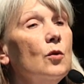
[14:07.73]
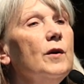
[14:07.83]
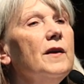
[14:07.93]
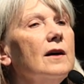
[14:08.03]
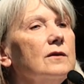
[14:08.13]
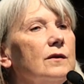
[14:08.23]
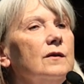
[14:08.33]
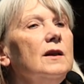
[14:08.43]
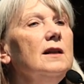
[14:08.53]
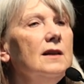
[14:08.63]
without
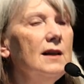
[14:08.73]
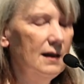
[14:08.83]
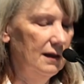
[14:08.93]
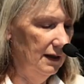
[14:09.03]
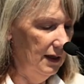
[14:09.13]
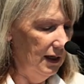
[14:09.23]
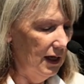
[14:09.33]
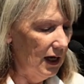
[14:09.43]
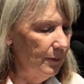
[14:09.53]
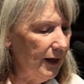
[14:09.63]
thinking
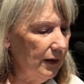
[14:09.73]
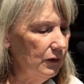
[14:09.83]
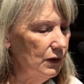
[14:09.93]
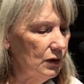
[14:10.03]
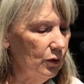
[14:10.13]
about this